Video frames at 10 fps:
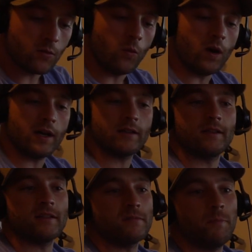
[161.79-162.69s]
what
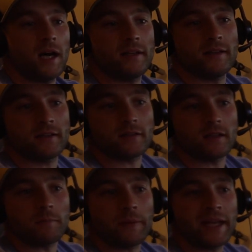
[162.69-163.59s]
this button, there's a
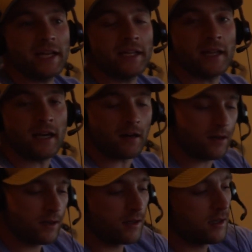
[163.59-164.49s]
little pin in
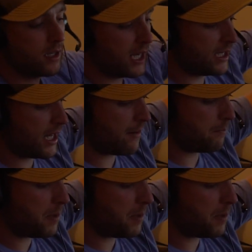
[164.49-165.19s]
there, and that